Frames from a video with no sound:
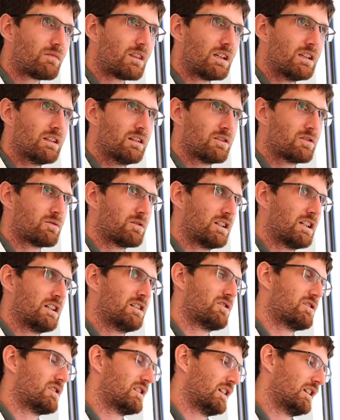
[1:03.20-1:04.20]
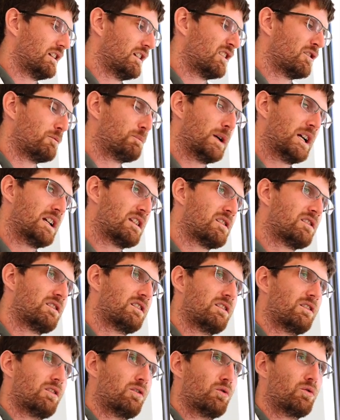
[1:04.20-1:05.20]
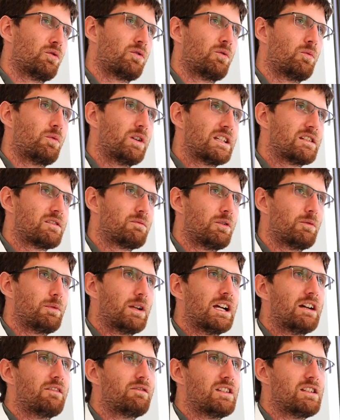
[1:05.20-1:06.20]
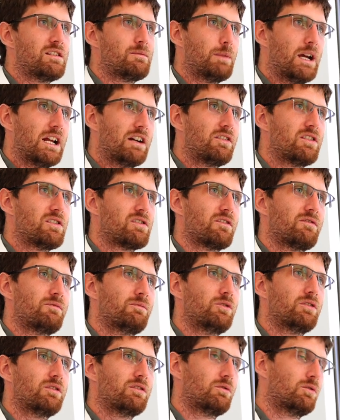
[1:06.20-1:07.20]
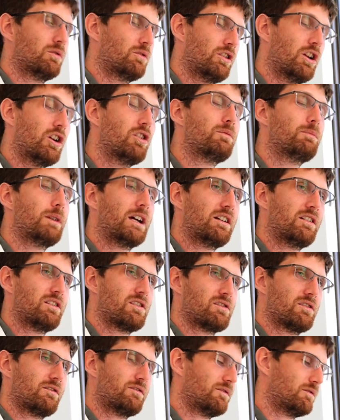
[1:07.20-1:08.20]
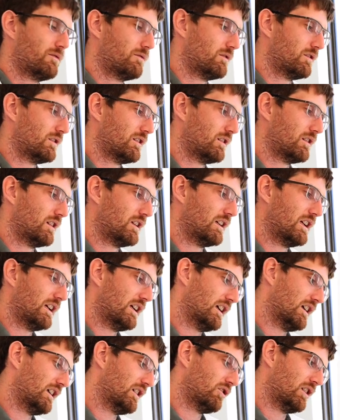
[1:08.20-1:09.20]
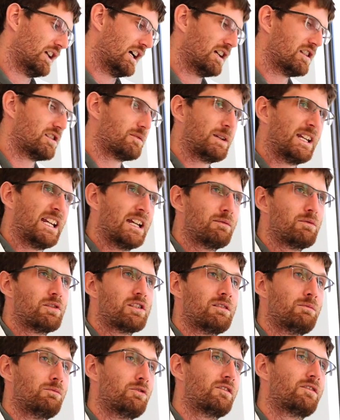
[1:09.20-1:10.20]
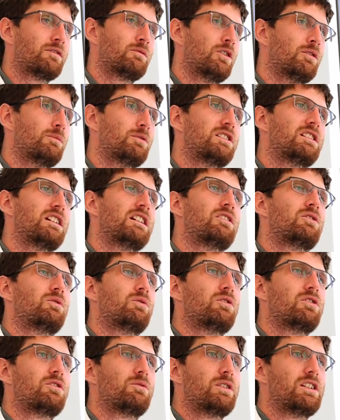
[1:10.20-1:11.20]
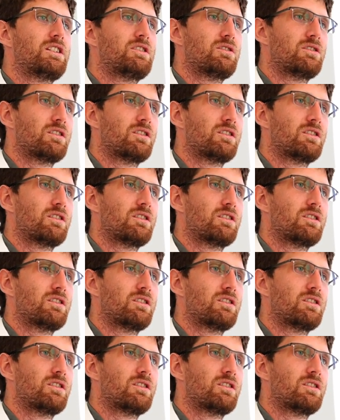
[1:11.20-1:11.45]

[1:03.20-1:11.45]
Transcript: That was quite interesting. In comparison to the northwest, where we have these barriers of or no barriers of uh, lions being able to move from Hoboteria all the way to